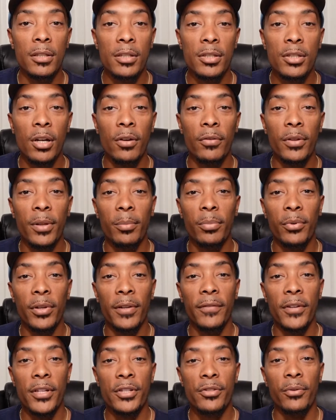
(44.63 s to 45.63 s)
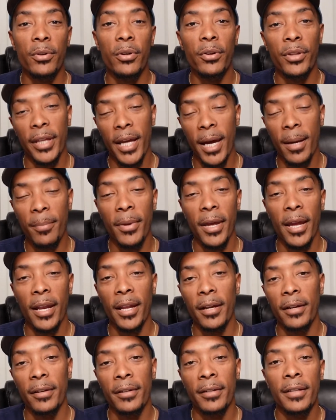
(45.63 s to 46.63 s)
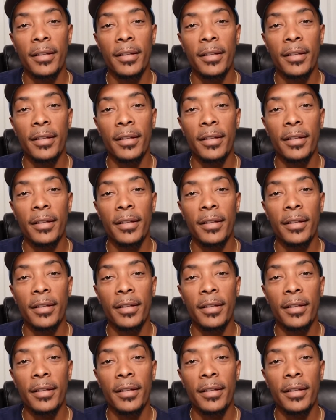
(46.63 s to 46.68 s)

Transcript: let's start with a brief history on the iPad Air.